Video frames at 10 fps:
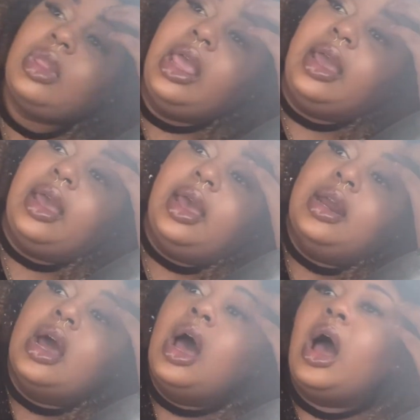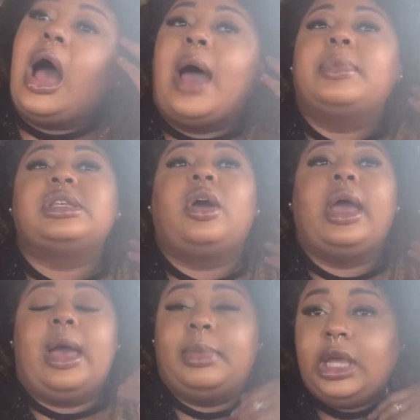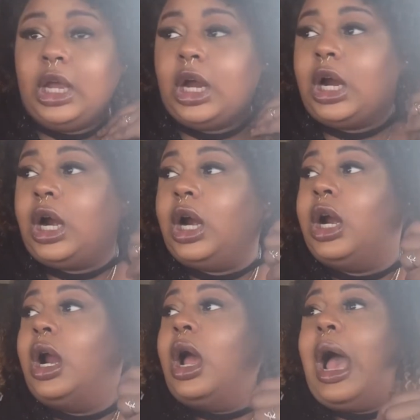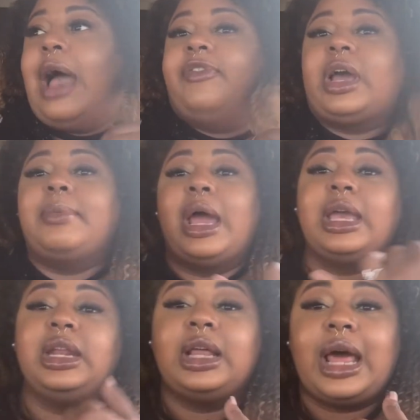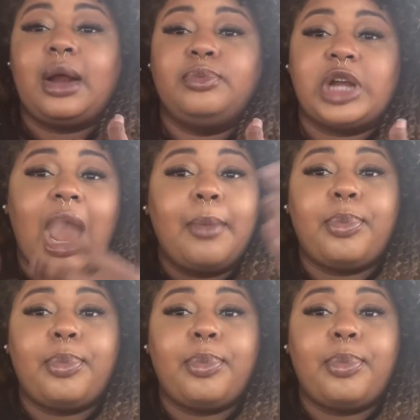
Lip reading: And I'm just like, okay, I'm here. I feel like I'm not getting a lot of job